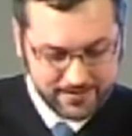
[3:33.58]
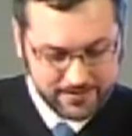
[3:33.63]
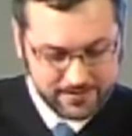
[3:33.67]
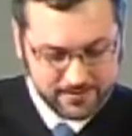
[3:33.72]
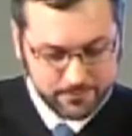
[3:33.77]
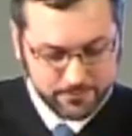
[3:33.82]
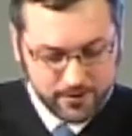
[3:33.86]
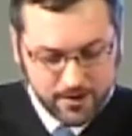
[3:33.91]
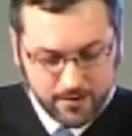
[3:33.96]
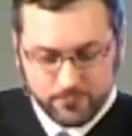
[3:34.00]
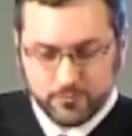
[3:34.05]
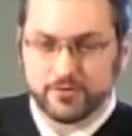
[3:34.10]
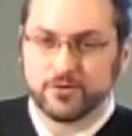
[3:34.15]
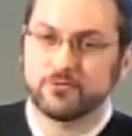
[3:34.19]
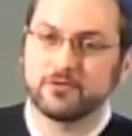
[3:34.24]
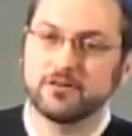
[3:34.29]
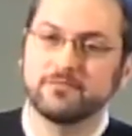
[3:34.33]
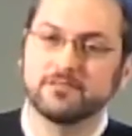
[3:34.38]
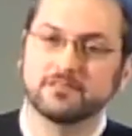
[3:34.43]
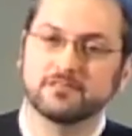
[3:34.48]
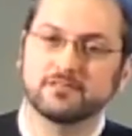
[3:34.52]
The problem with
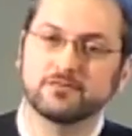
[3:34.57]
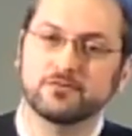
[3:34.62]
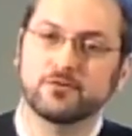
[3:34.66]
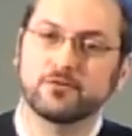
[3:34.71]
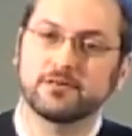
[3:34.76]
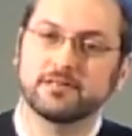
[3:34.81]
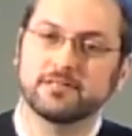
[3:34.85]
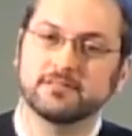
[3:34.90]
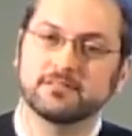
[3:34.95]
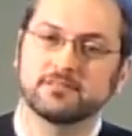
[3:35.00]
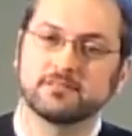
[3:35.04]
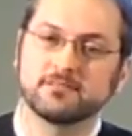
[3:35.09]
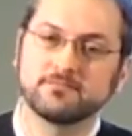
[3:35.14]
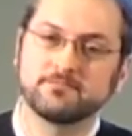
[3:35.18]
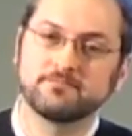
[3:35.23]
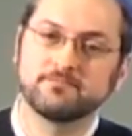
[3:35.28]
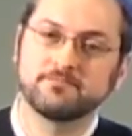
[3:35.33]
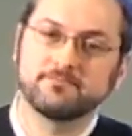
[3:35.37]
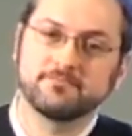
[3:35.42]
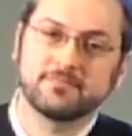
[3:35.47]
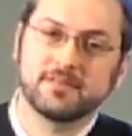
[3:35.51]
grievance stories
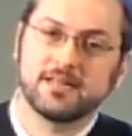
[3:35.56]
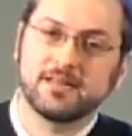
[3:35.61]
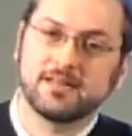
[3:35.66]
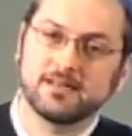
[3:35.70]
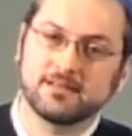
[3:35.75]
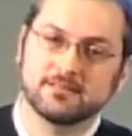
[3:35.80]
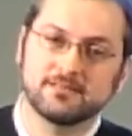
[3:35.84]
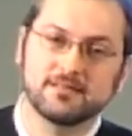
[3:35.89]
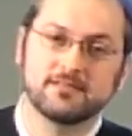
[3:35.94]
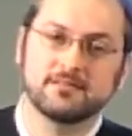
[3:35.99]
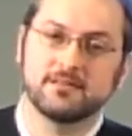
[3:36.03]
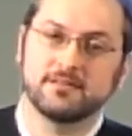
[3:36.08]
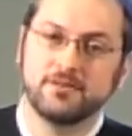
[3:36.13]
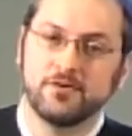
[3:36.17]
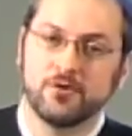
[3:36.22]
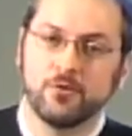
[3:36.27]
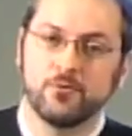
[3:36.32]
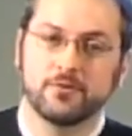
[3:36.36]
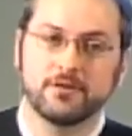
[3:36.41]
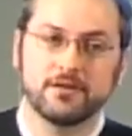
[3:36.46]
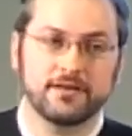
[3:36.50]
is that they
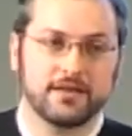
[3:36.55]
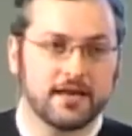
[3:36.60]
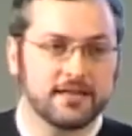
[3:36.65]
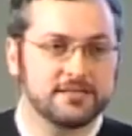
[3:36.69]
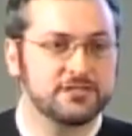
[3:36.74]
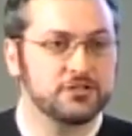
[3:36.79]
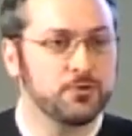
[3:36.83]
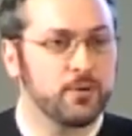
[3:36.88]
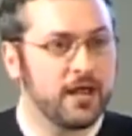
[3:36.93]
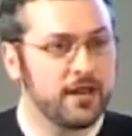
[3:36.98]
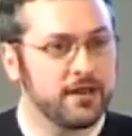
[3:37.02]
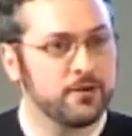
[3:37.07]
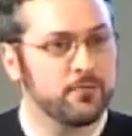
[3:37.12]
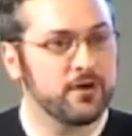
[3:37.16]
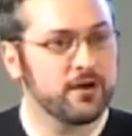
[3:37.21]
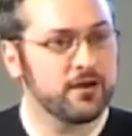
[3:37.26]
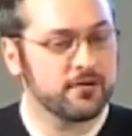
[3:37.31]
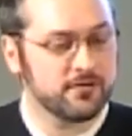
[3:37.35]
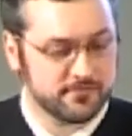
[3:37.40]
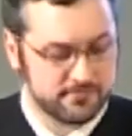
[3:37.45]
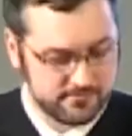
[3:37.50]
don't get you
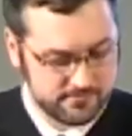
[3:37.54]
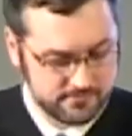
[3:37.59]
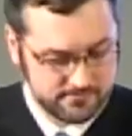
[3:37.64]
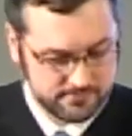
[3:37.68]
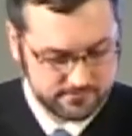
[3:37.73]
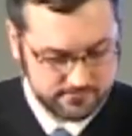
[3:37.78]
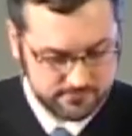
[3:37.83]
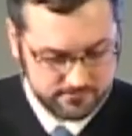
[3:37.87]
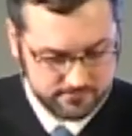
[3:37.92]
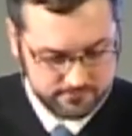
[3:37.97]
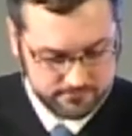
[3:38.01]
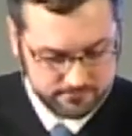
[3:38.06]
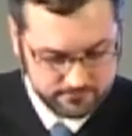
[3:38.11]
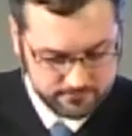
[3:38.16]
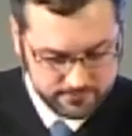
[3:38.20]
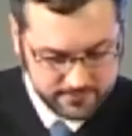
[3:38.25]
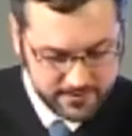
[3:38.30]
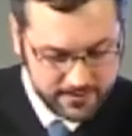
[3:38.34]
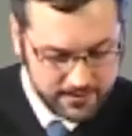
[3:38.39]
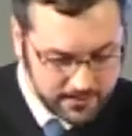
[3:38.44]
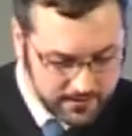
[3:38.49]
anywhere.
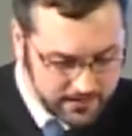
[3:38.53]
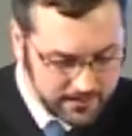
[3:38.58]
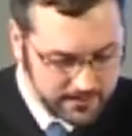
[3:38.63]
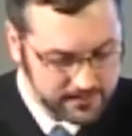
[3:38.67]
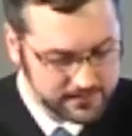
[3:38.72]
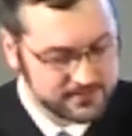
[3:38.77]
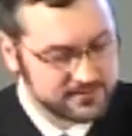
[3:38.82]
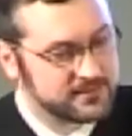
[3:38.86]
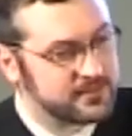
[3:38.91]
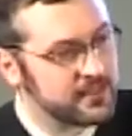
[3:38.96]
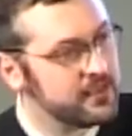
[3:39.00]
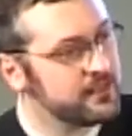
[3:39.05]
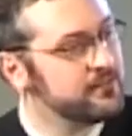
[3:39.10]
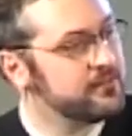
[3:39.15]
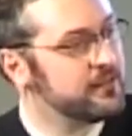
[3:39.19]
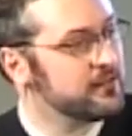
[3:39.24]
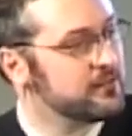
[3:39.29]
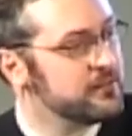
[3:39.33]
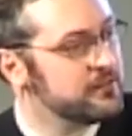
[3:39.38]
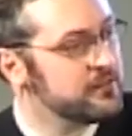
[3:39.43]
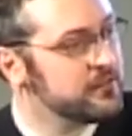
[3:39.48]
Instead, they
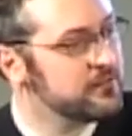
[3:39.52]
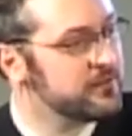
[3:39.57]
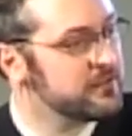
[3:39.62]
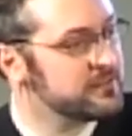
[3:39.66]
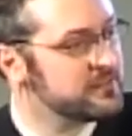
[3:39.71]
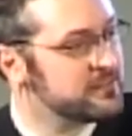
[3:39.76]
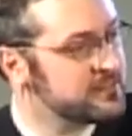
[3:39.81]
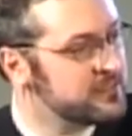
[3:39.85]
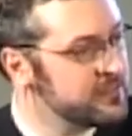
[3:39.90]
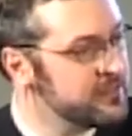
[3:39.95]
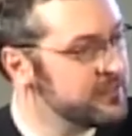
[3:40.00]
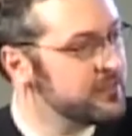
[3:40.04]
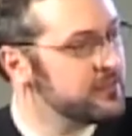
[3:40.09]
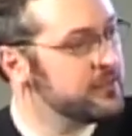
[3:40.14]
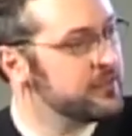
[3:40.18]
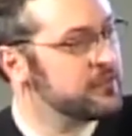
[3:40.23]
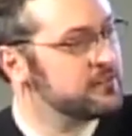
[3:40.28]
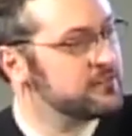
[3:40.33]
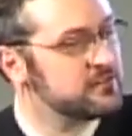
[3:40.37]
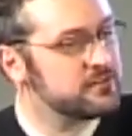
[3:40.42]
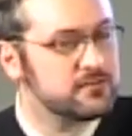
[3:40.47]
leave us sitting
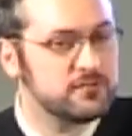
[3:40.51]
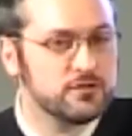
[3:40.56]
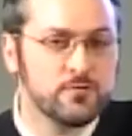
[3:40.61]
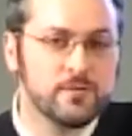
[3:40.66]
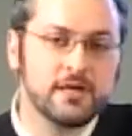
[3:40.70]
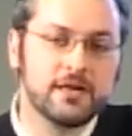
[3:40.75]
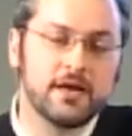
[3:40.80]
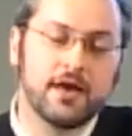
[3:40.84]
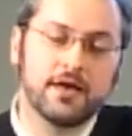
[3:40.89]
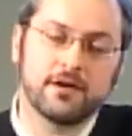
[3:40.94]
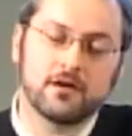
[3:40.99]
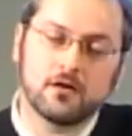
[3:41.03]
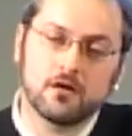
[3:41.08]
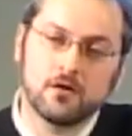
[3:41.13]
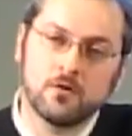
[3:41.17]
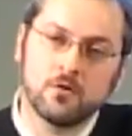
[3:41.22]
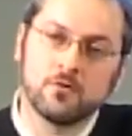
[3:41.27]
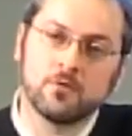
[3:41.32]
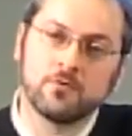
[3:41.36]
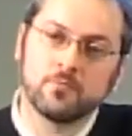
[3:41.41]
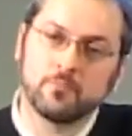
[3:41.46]
and stewing in our
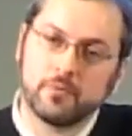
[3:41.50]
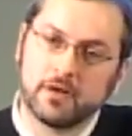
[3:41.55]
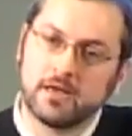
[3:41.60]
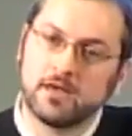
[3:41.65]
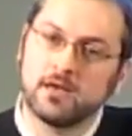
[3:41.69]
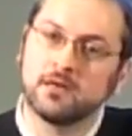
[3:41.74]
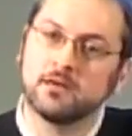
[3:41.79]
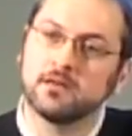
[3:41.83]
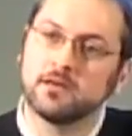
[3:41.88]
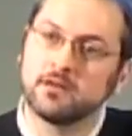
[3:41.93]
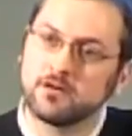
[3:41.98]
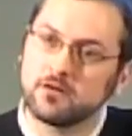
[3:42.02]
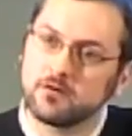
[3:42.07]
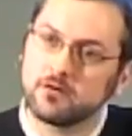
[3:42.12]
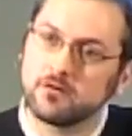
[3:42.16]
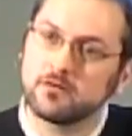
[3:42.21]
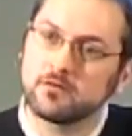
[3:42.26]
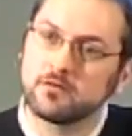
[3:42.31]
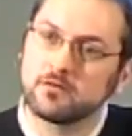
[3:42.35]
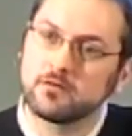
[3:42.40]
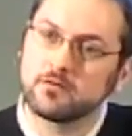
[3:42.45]
own pain and
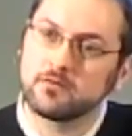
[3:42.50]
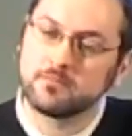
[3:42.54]
hurt.